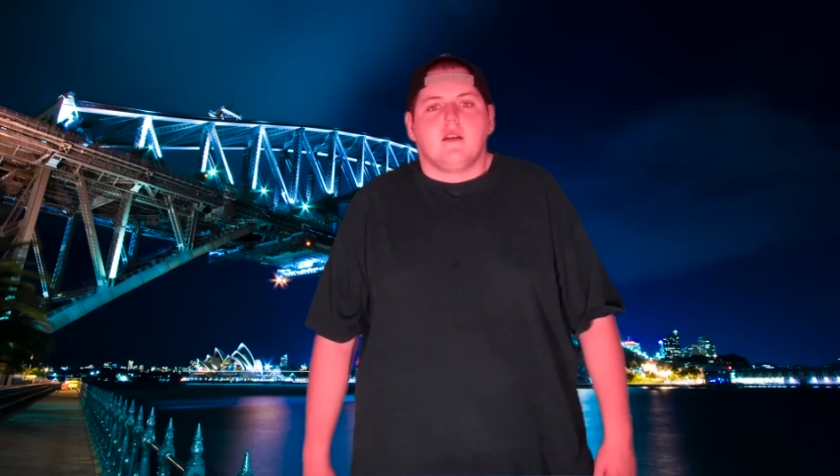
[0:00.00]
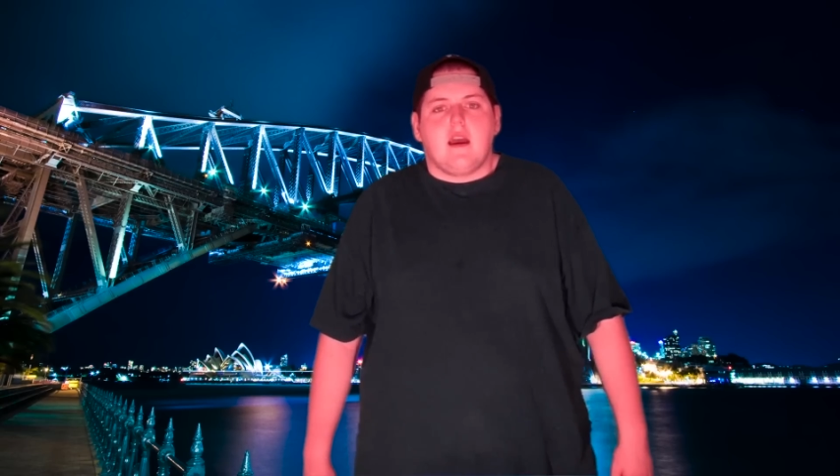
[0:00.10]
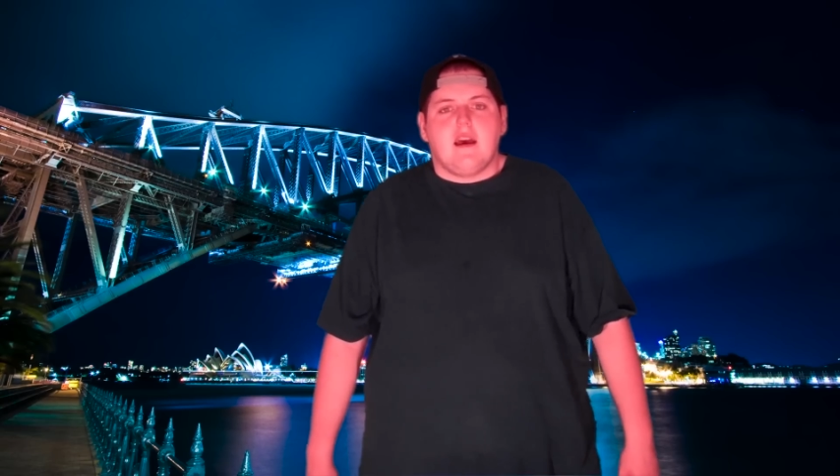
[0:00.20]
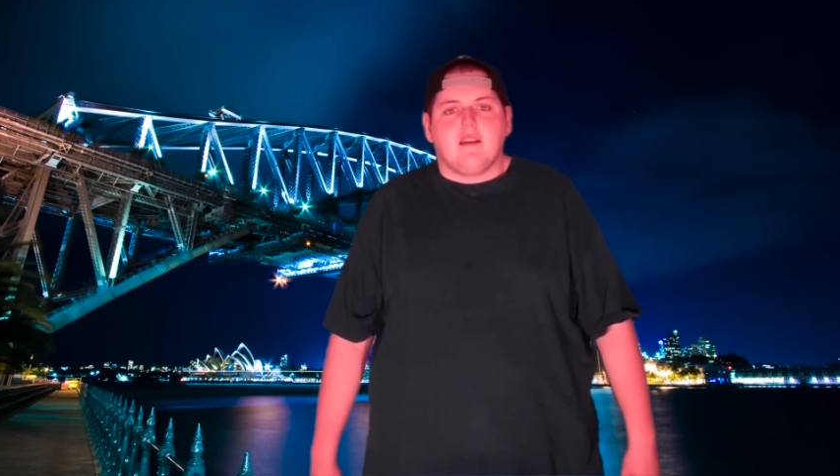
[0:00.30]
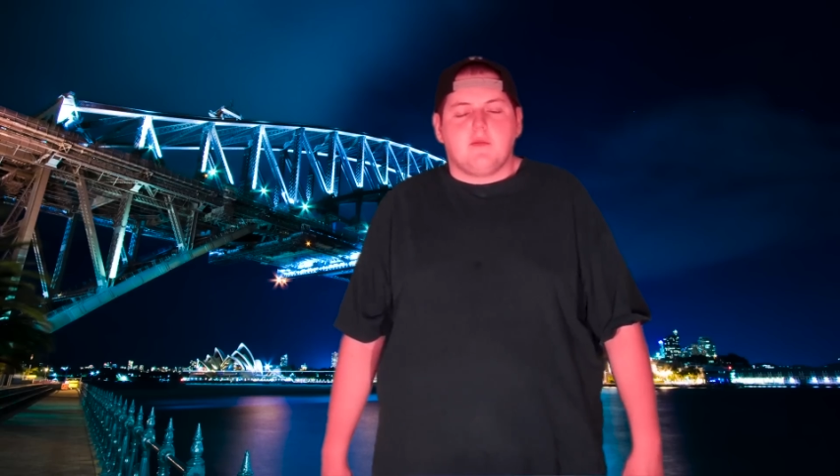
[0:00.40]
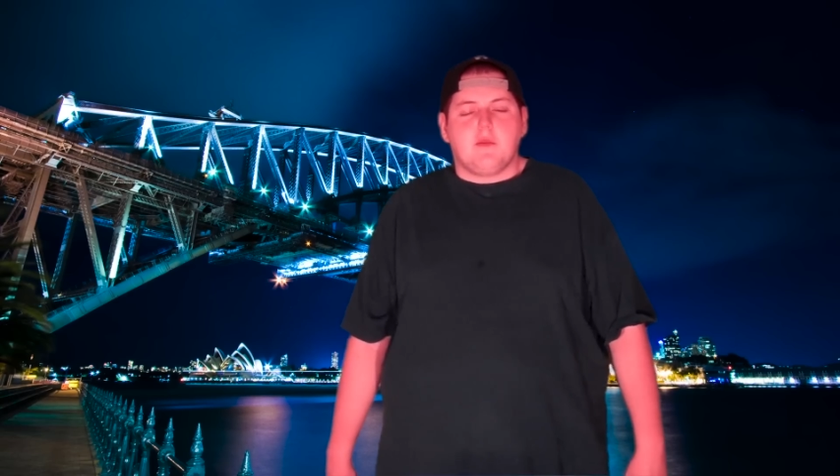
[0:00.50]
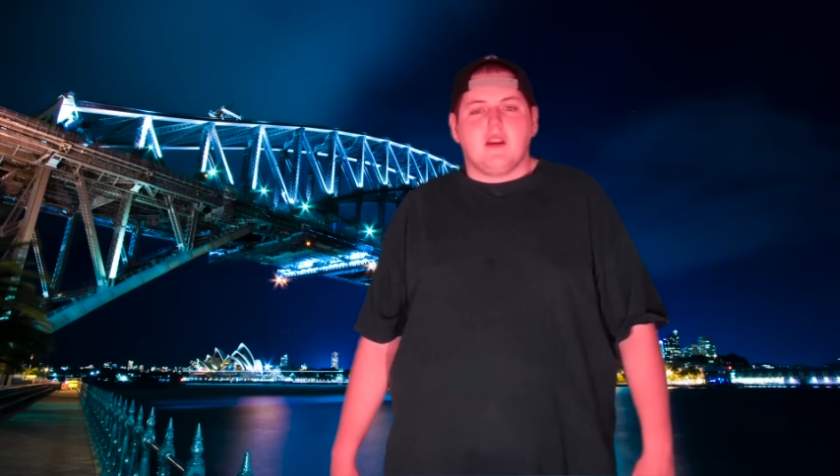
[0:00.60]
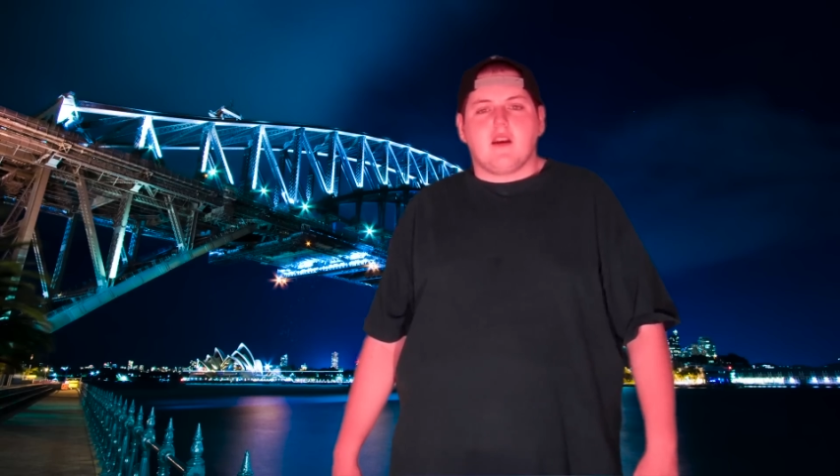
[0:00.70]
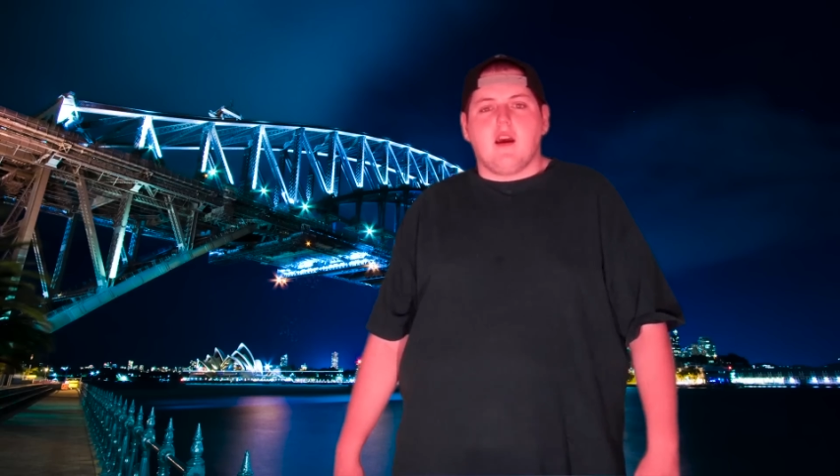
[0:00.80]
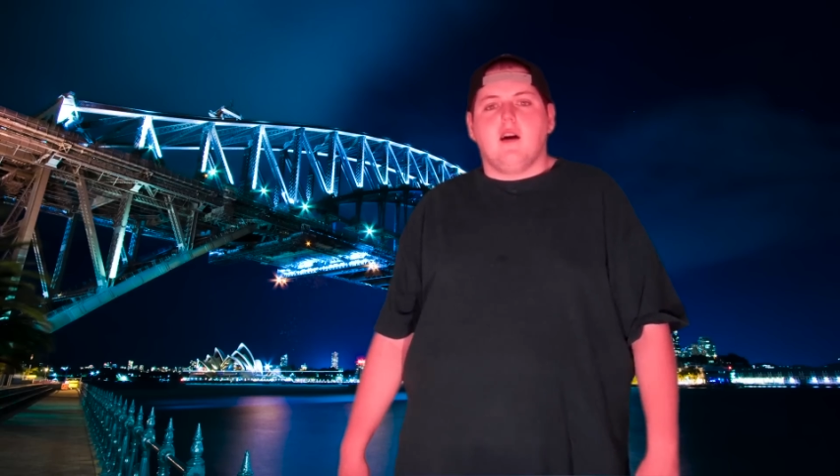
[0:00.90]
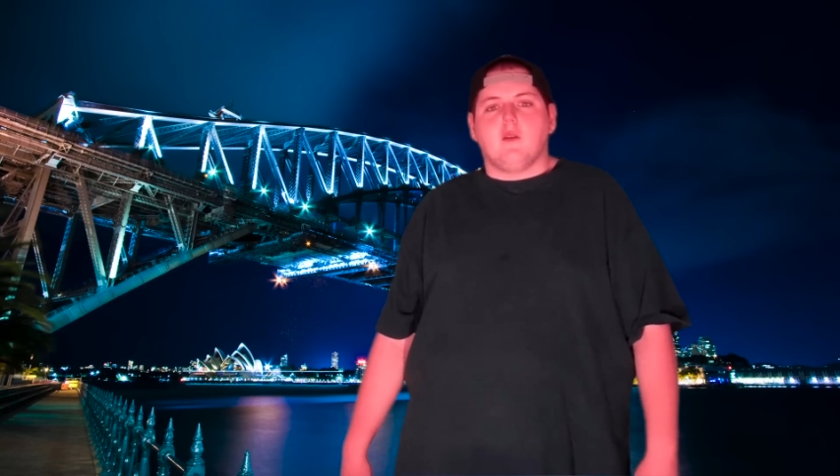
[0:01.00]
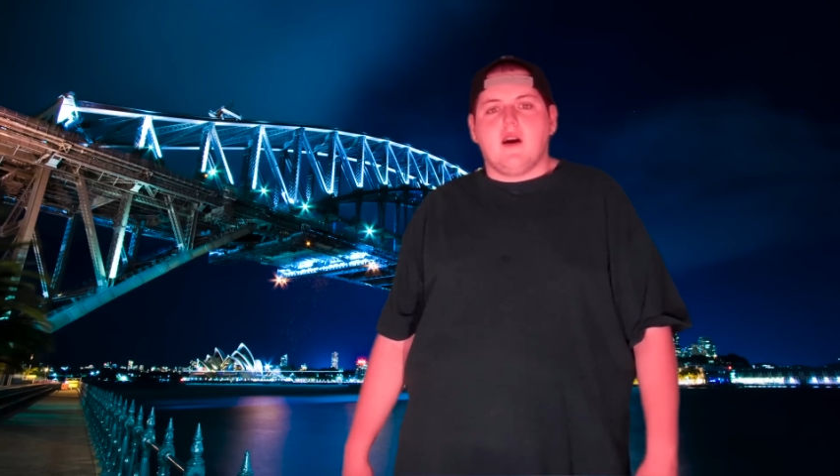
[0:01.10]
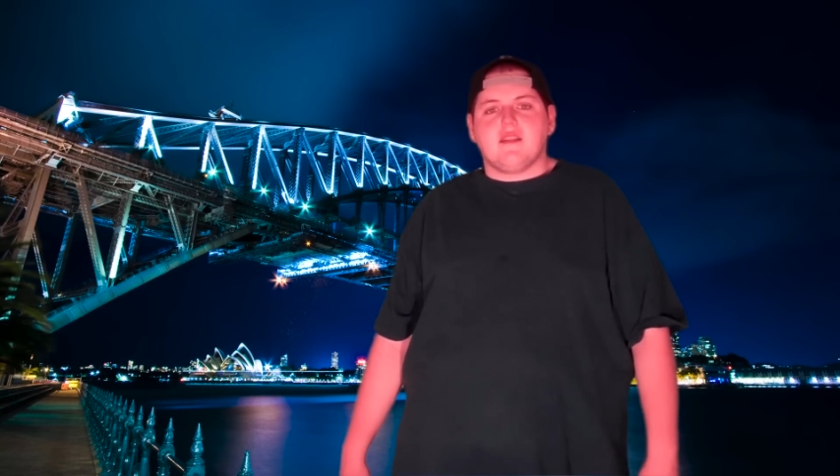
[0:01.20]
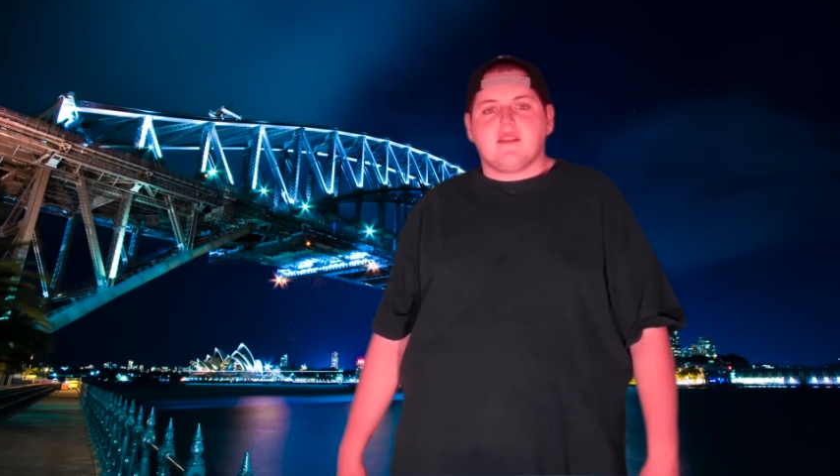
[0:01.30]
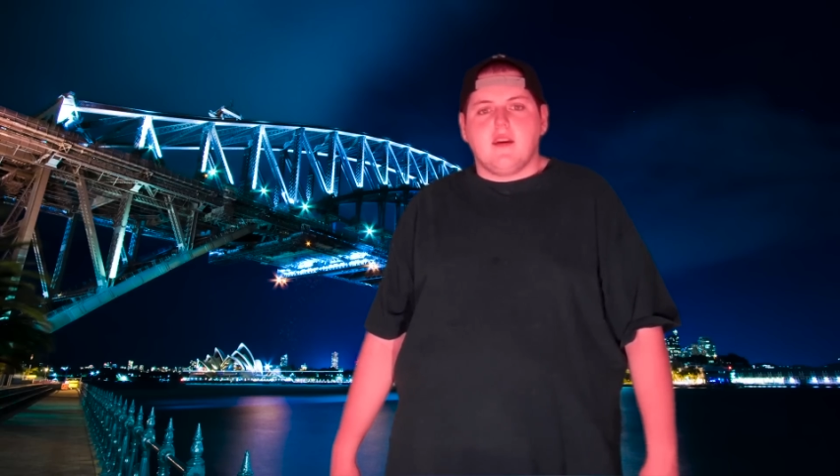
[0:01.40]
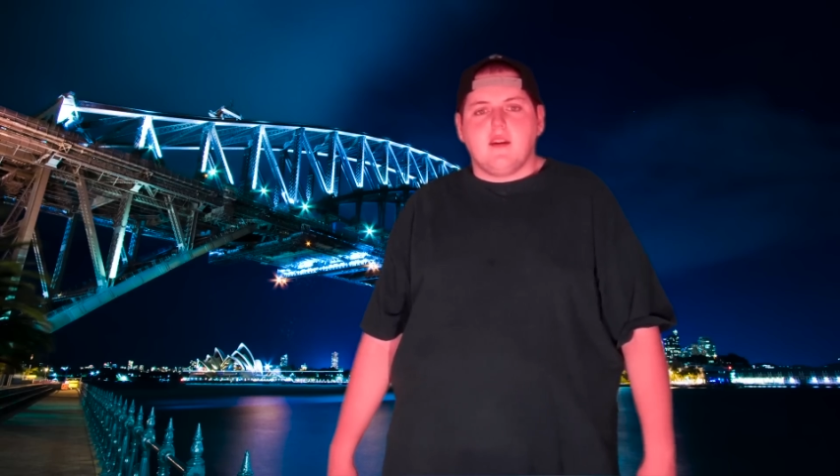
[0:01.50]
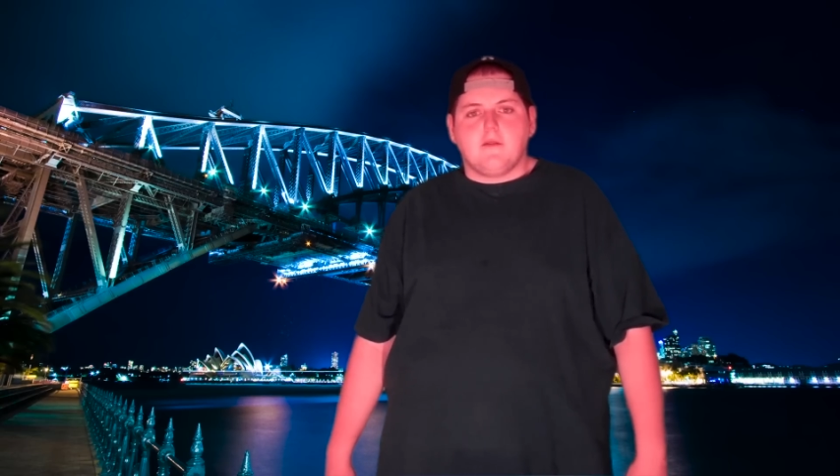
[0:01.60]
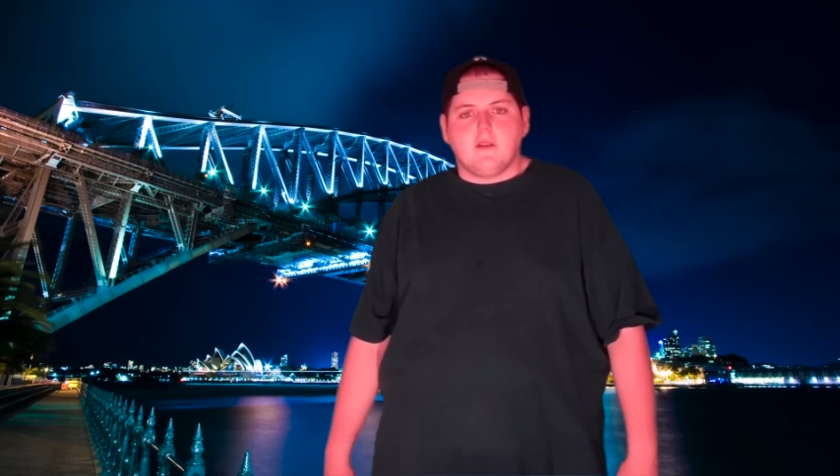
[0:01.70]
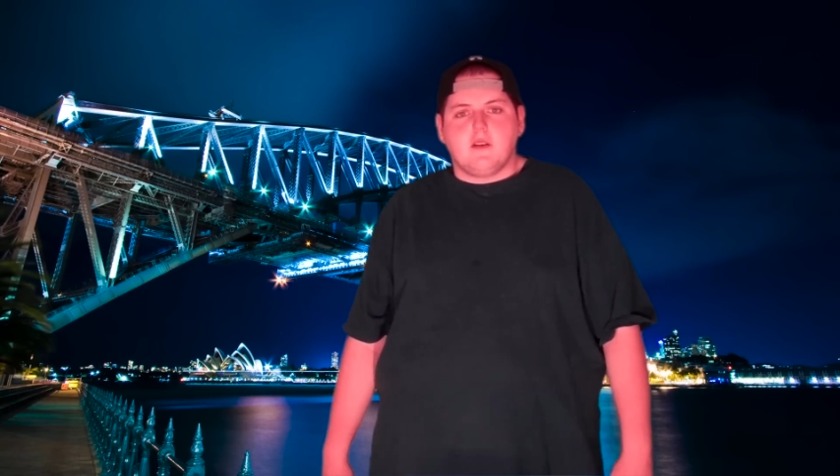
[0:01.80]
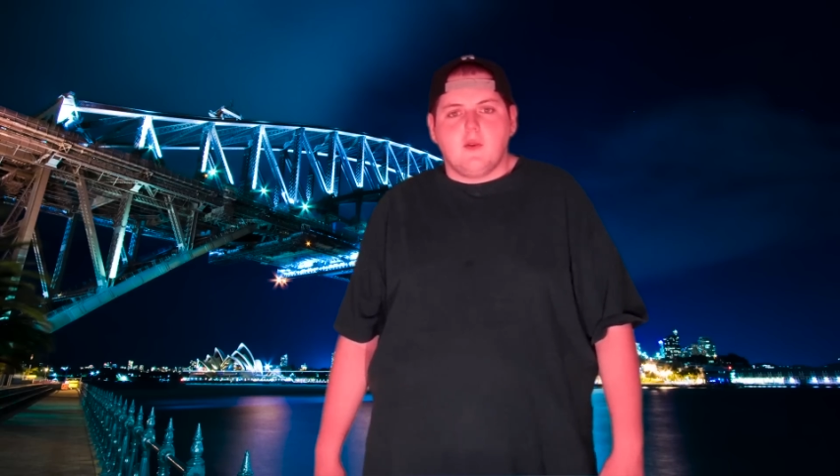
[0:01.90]
has been arrested
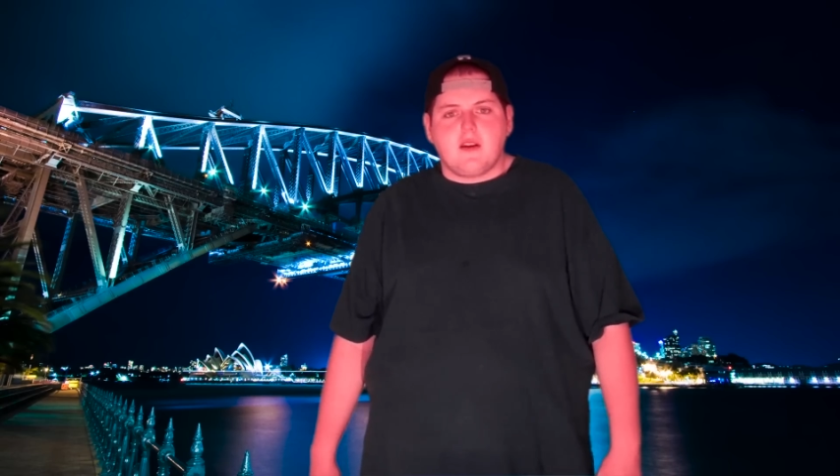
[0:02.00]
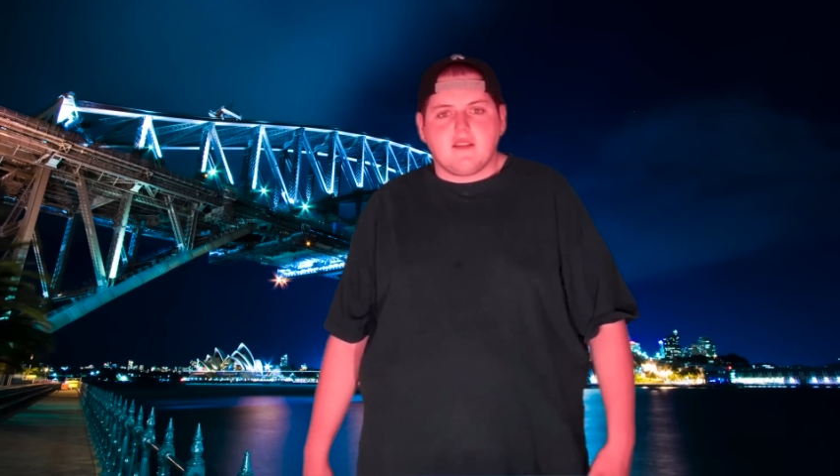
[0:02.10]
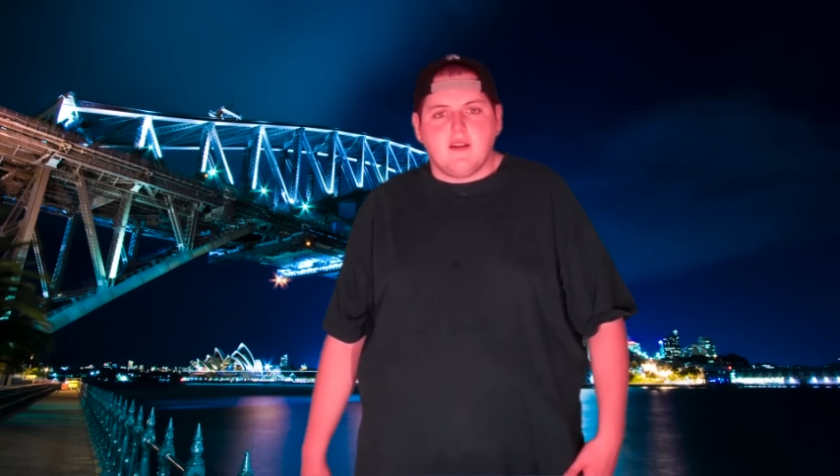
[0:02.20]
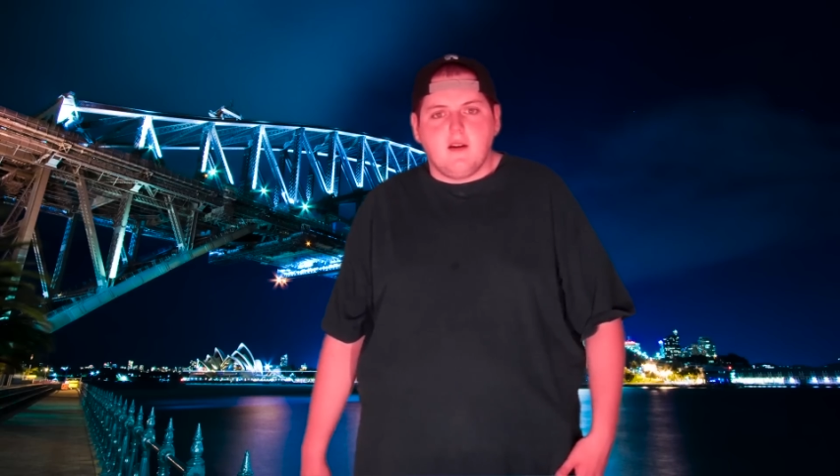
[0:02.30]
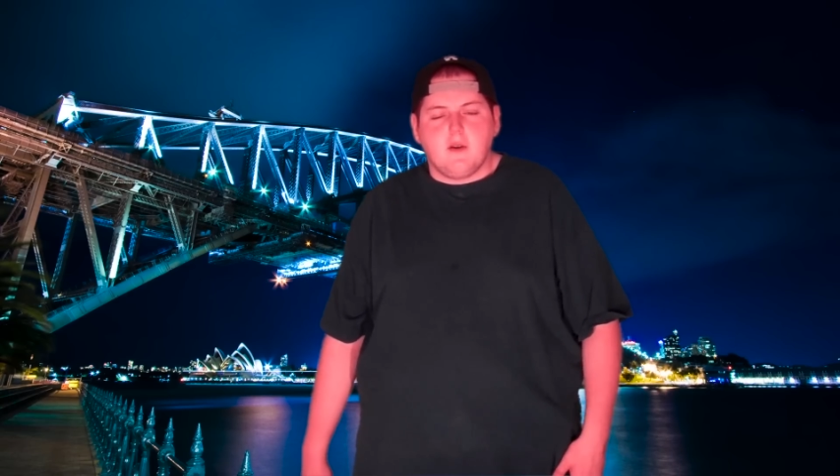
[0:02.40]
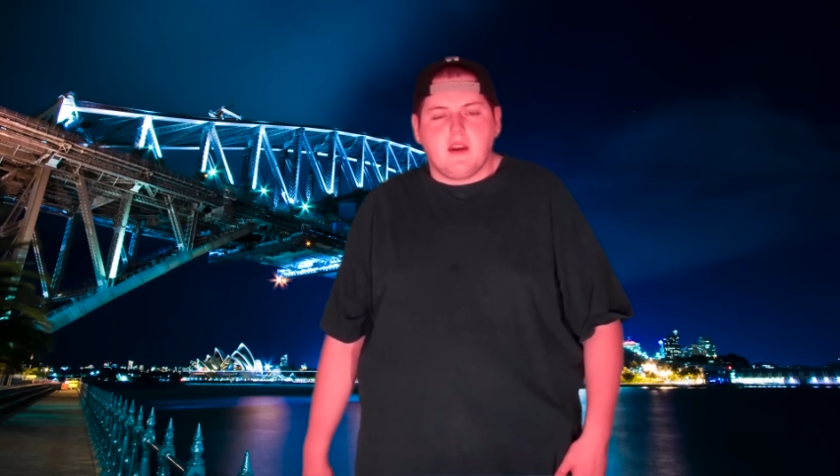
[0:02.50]
for doing so.